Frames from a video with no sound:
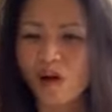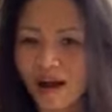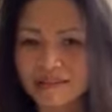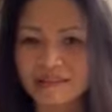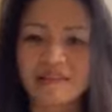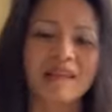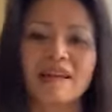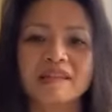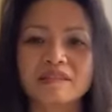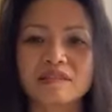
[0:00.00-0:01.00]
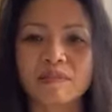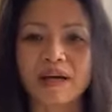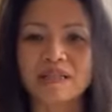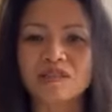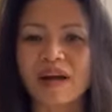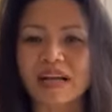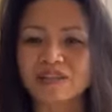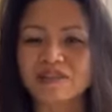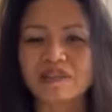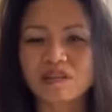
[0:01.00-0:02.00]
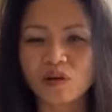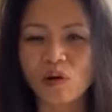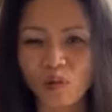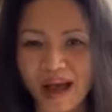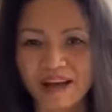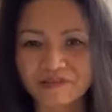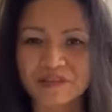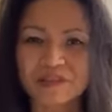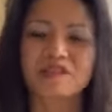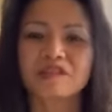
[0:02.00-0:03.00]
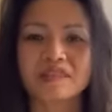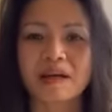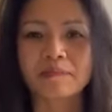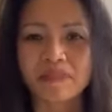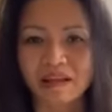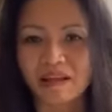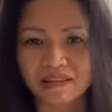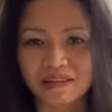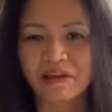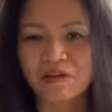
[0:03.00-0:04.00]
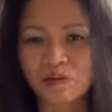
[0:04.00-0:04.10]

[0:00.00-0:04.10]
want things, but to actually go after something that